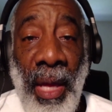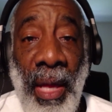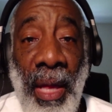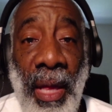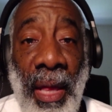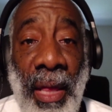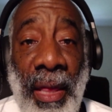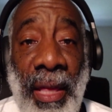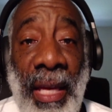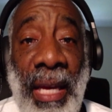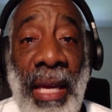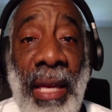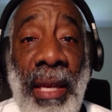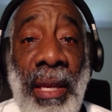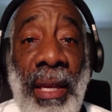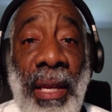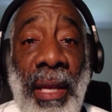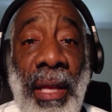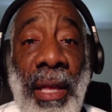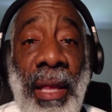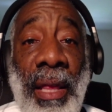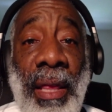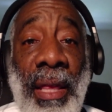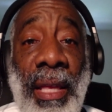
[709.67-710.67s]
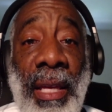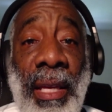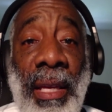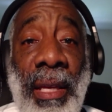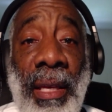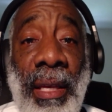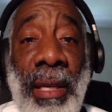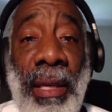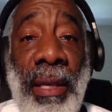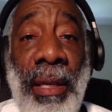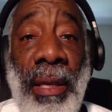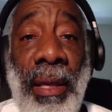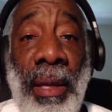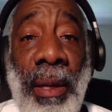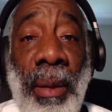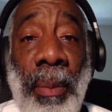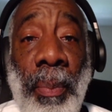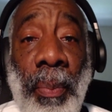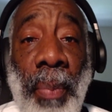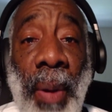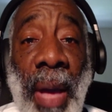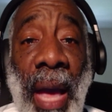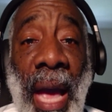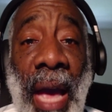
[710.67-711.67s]
then the
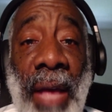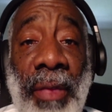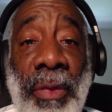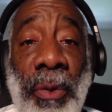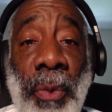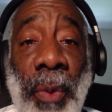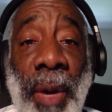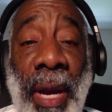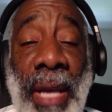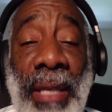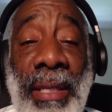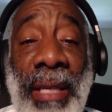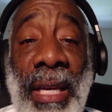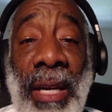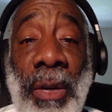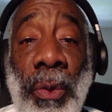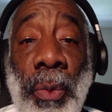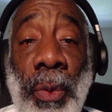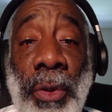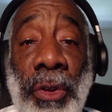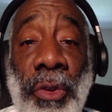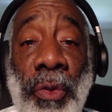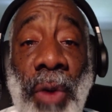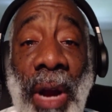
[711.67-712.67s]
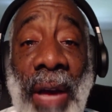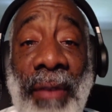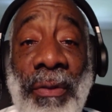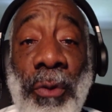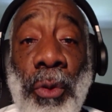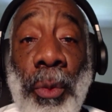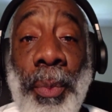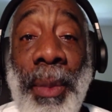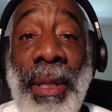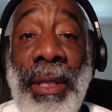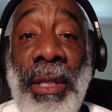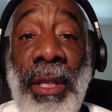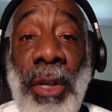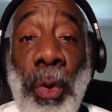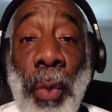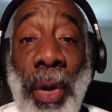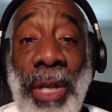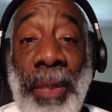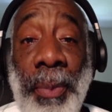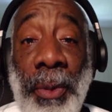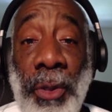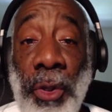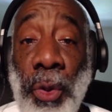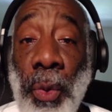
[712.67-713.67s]
pathways that it would travel would be to the
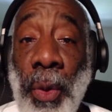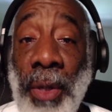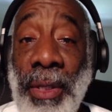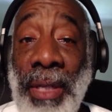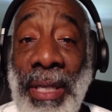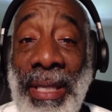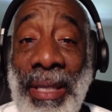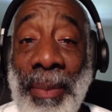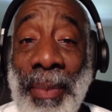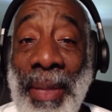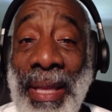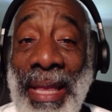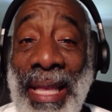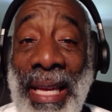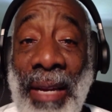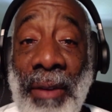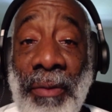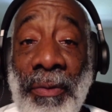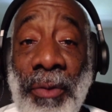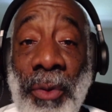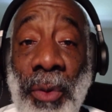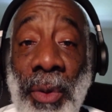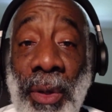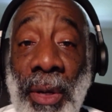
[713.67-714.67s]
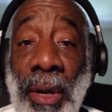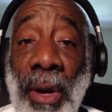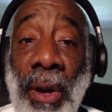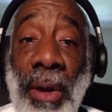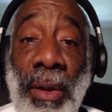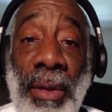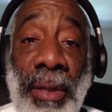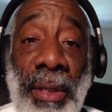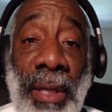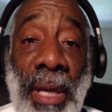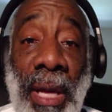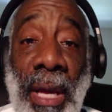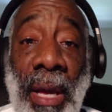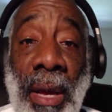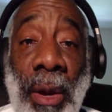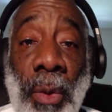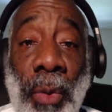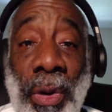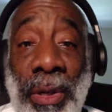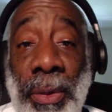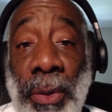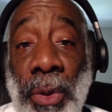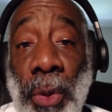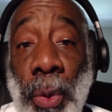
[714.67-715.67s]
respiratory system and therefore cause
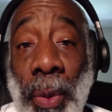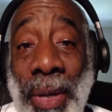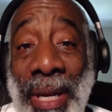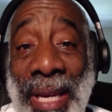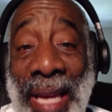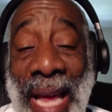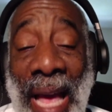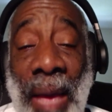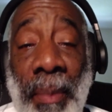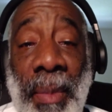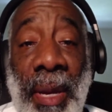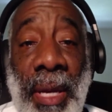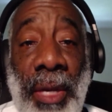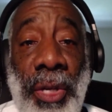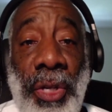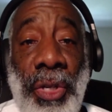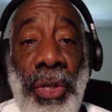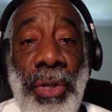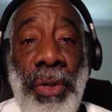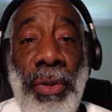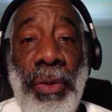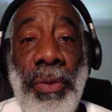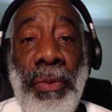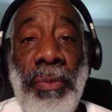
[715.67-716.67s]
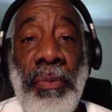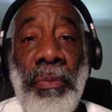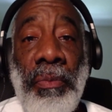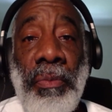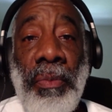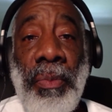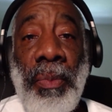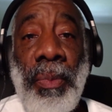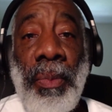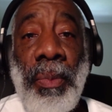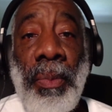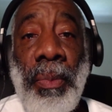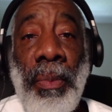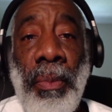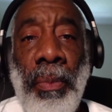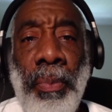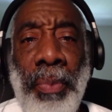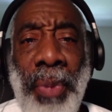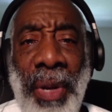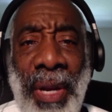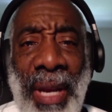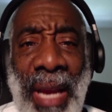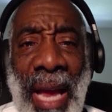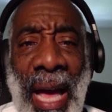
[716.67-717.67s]
respiratory damage,
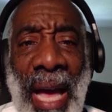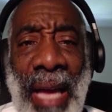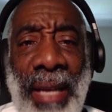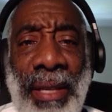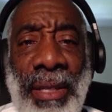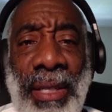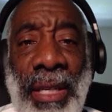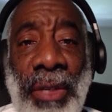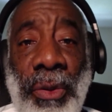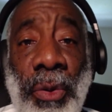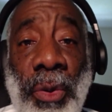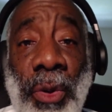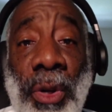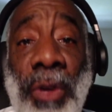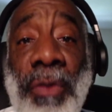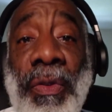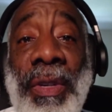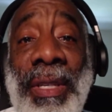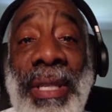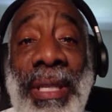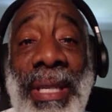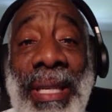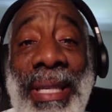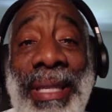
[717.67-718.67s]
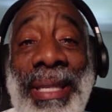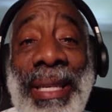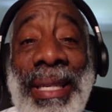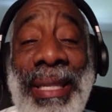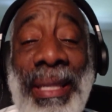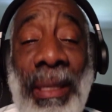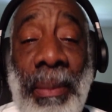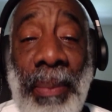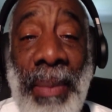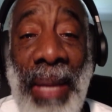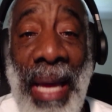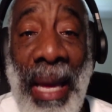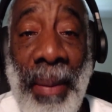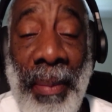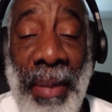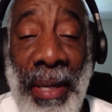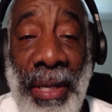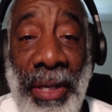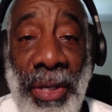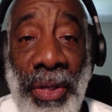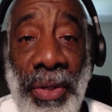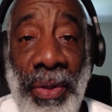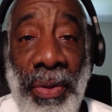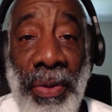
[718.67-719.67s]
but not central nervous system
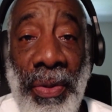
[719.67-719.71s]
damage.